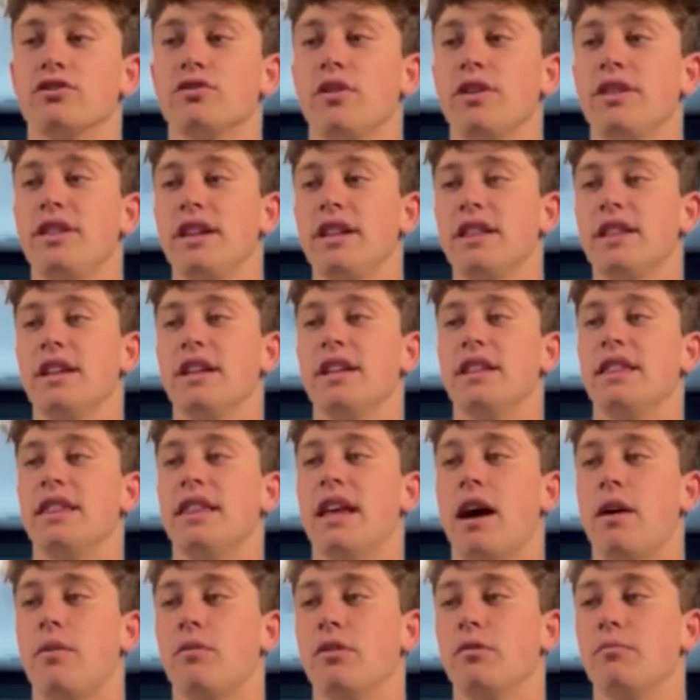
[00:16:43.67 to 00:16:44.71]
So I think
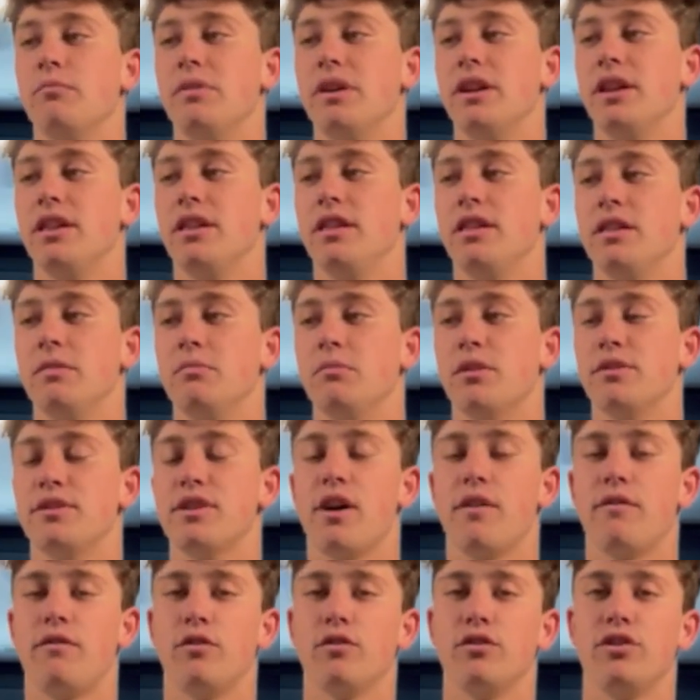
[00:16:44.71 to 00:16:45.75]
that would have been the most
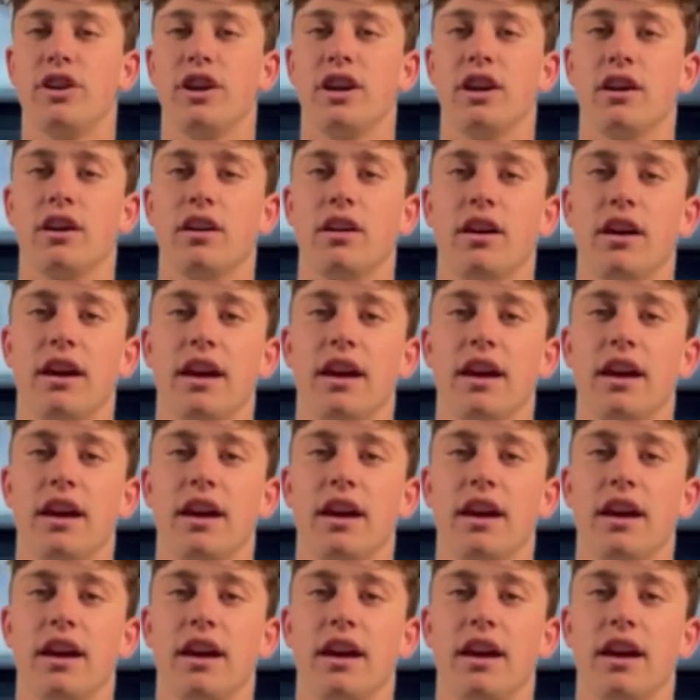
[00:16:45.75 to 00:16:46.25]
helpful thing,